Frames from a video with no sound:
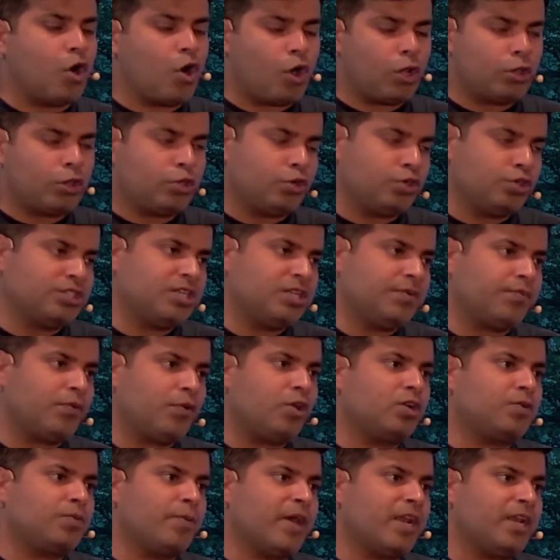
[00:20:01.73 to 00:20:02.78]
those
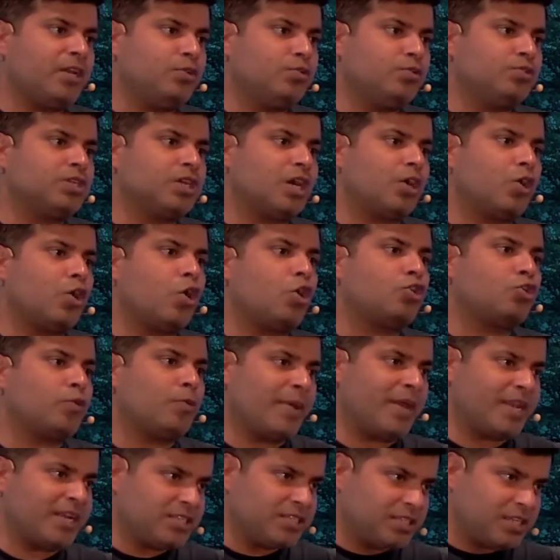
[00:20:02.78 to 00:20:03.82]
default values are
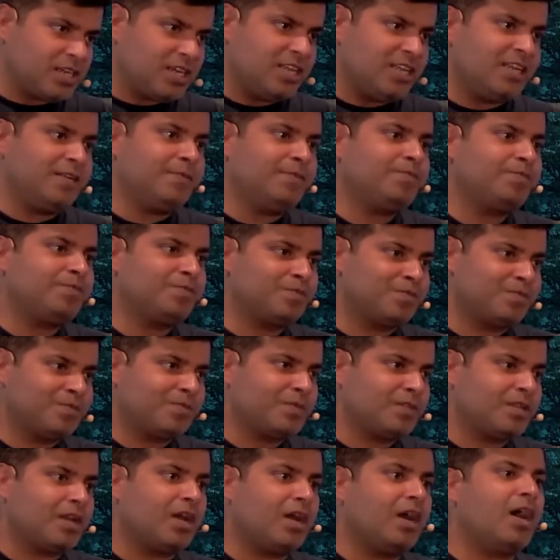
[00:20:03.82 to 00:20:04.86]
automatically
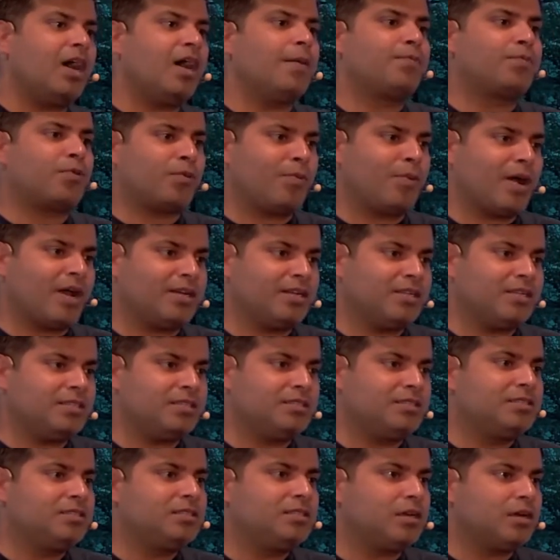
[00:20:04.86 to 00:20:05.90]
provided
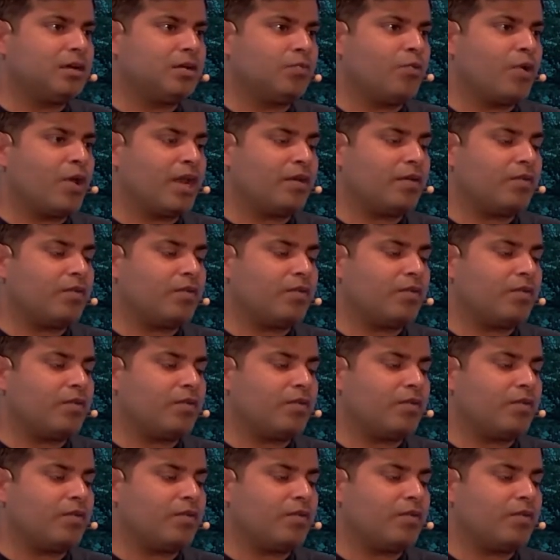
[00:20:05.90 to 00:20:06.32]
when